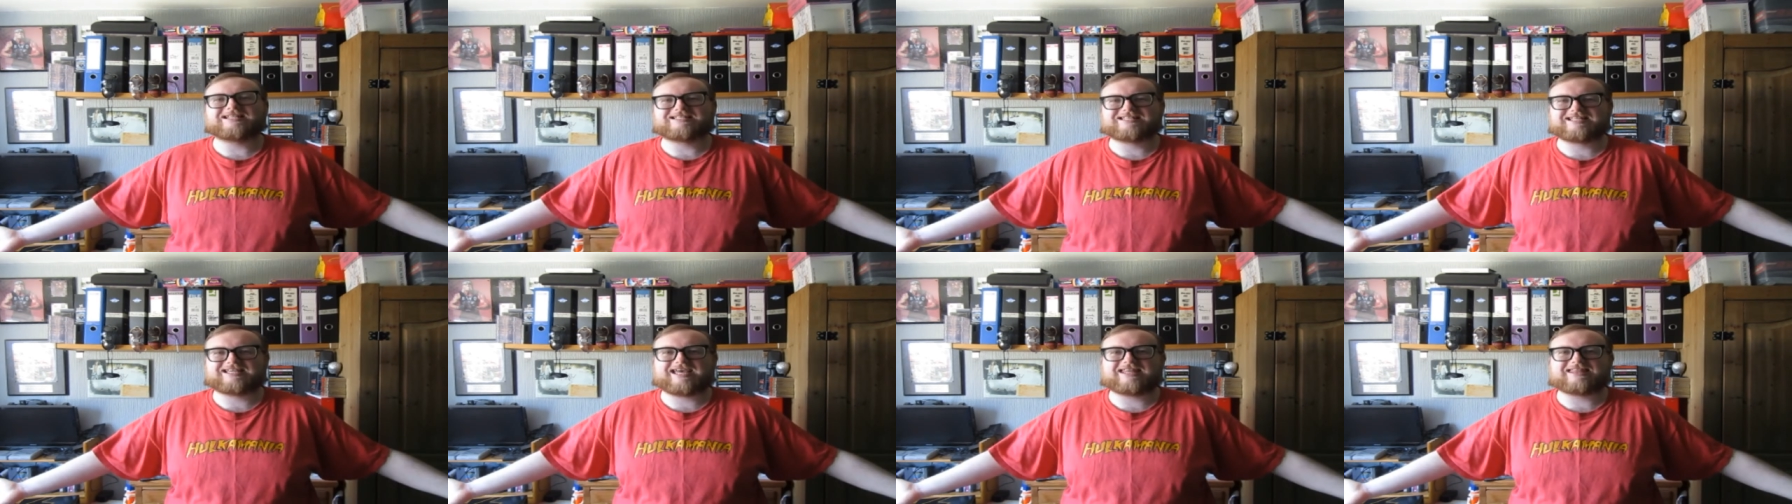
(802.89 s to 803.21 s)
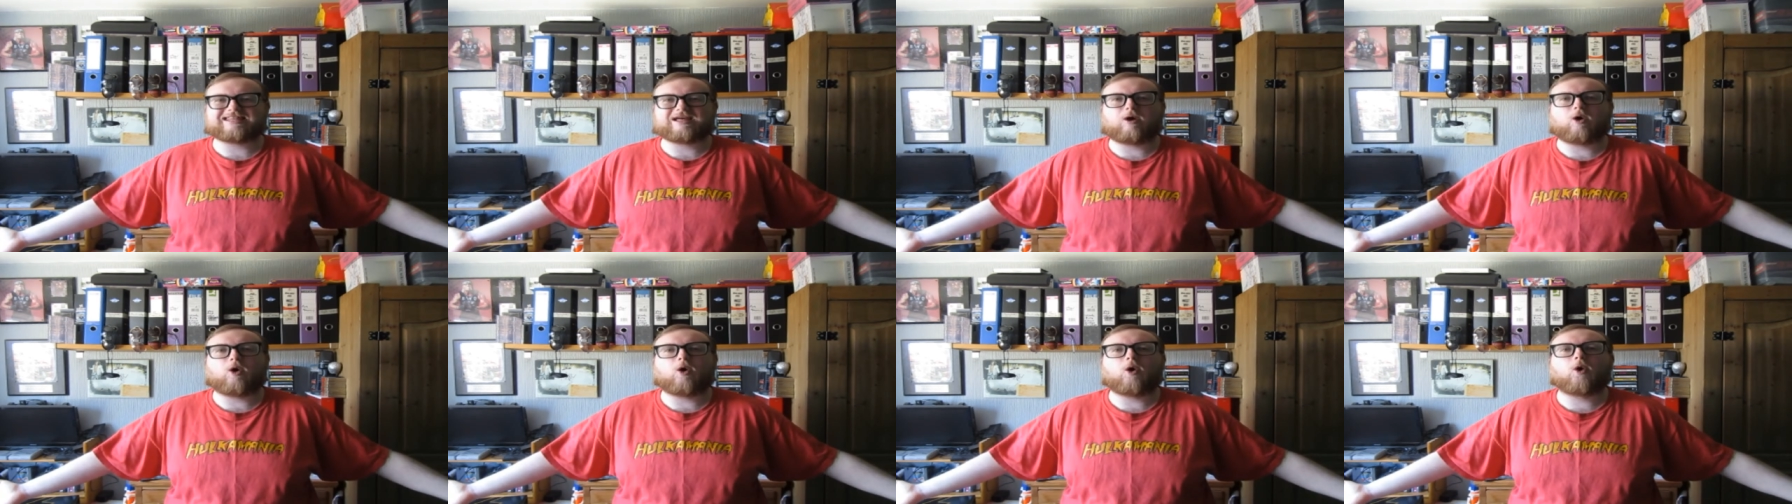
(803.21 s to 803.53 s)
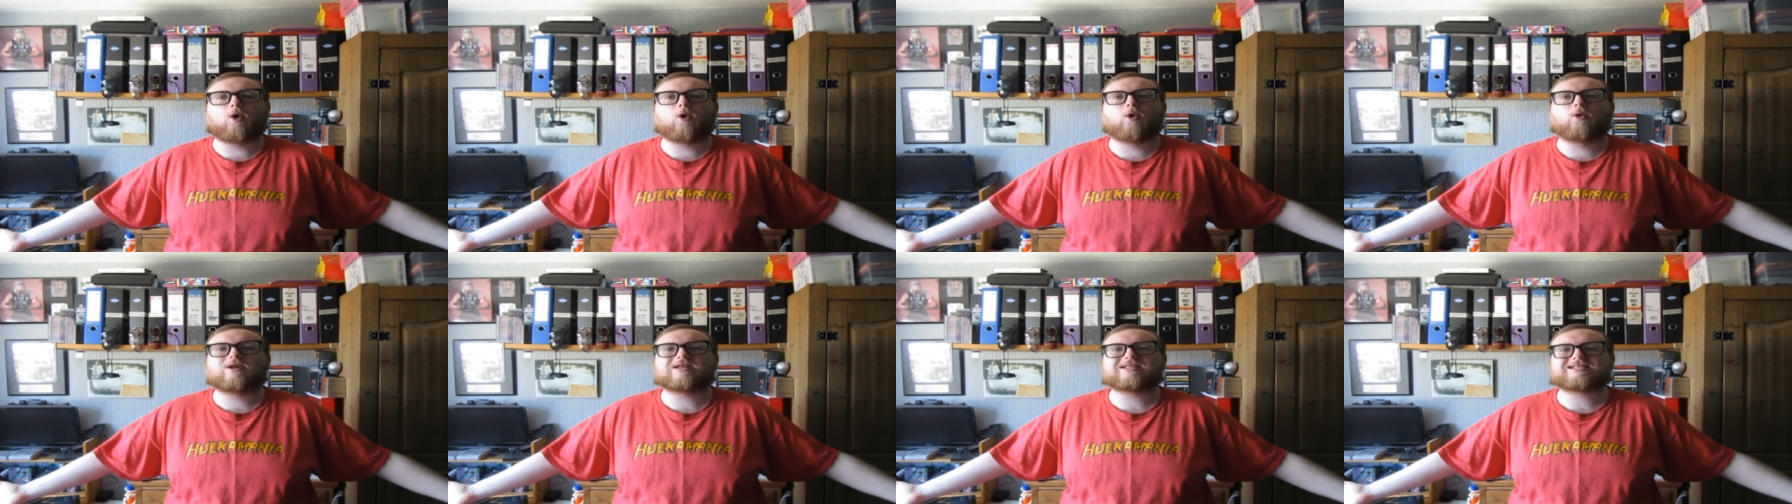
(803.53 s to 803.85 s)
is to get the
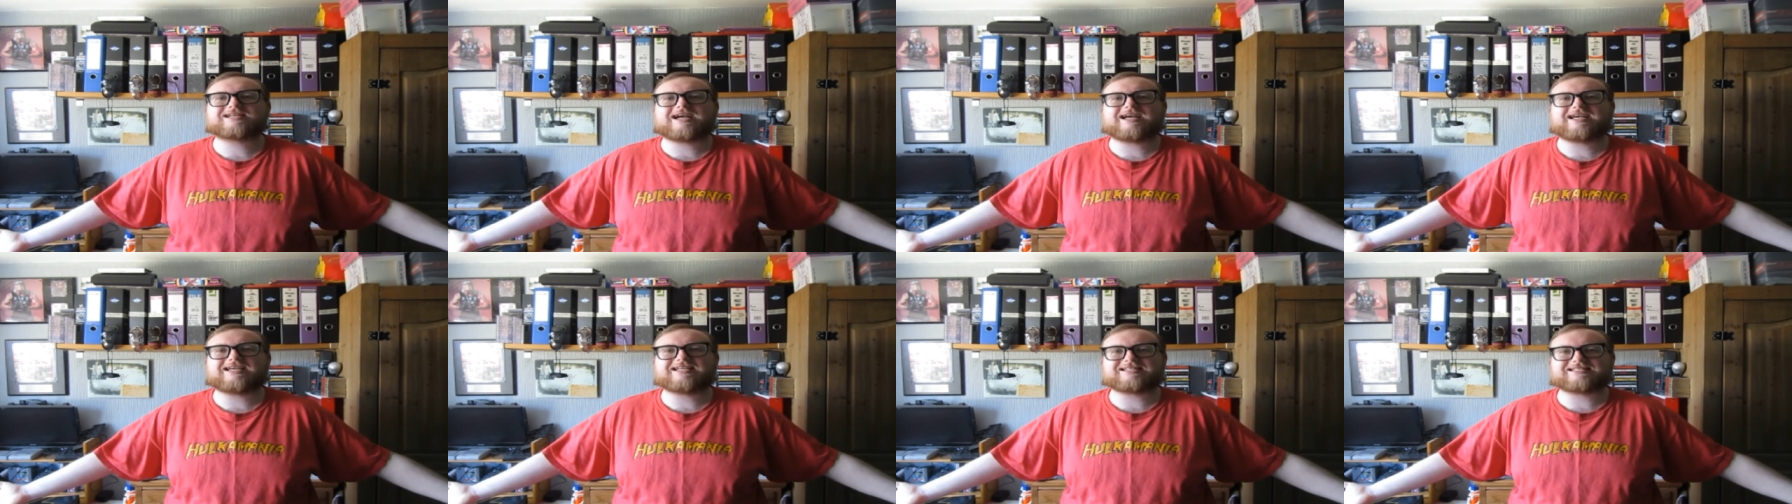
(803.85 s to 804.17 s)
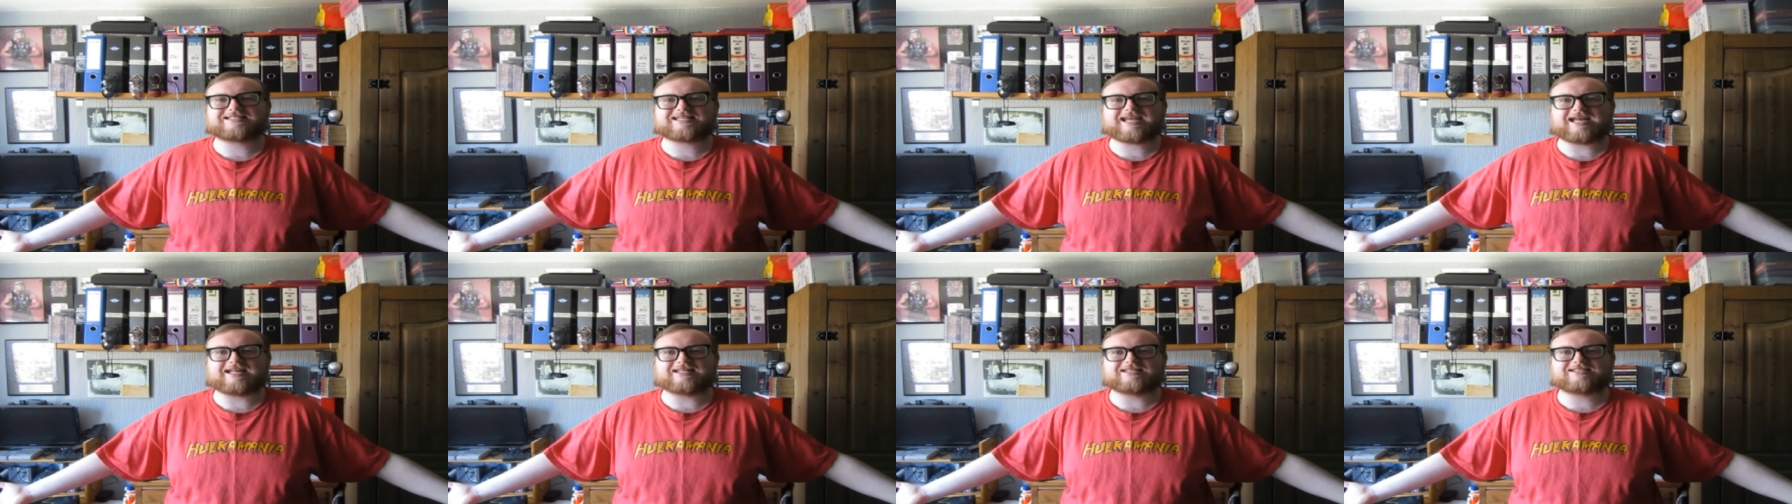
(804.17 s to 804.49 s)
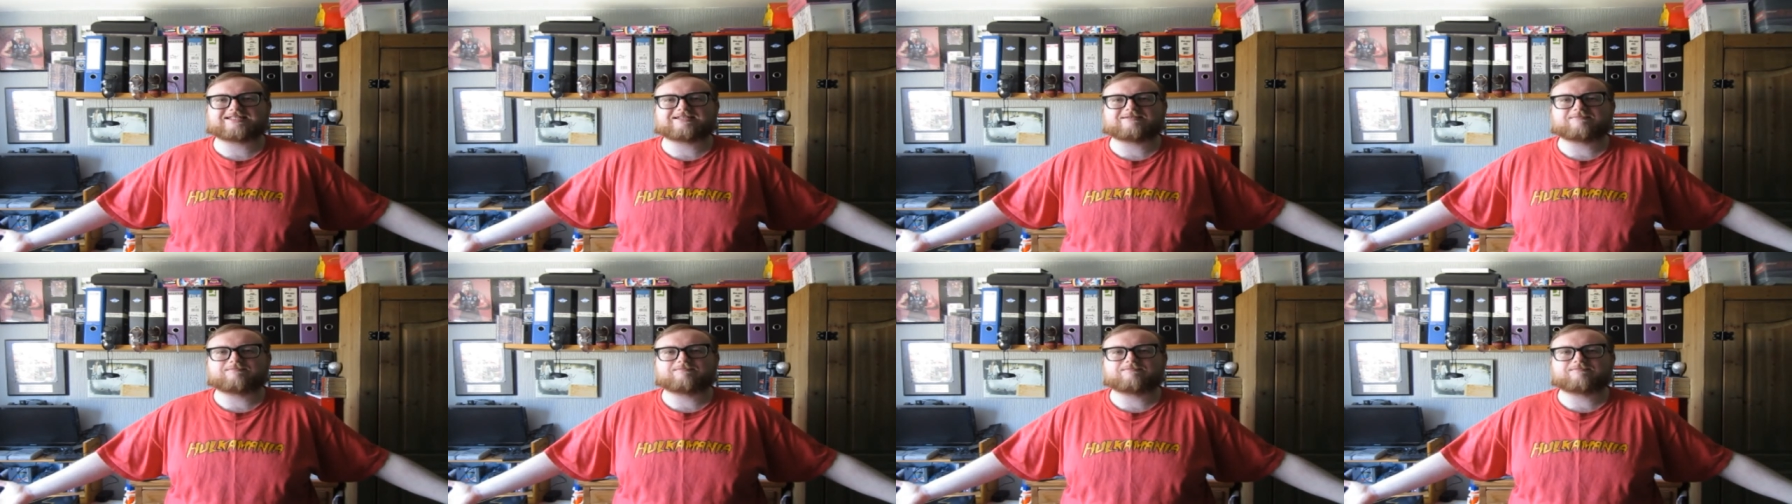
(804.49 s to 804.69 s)
whole entire set.